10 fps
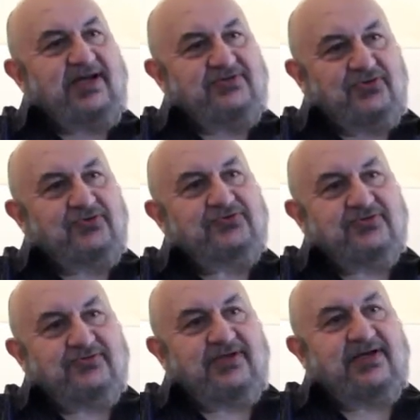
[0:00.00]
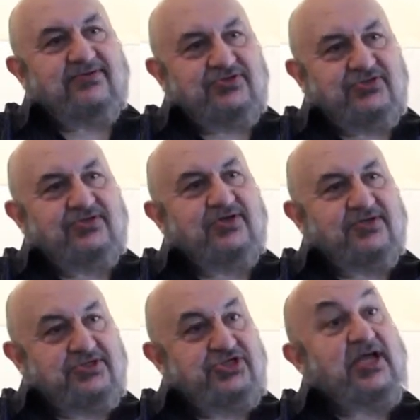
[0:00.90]
had told her that I was
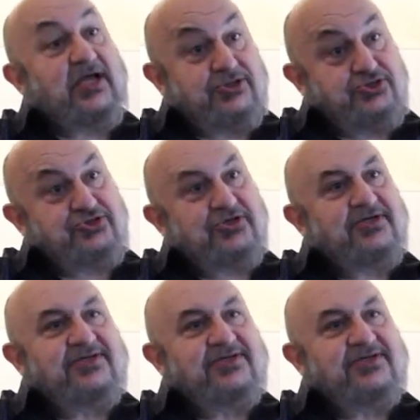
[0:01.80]
going to change,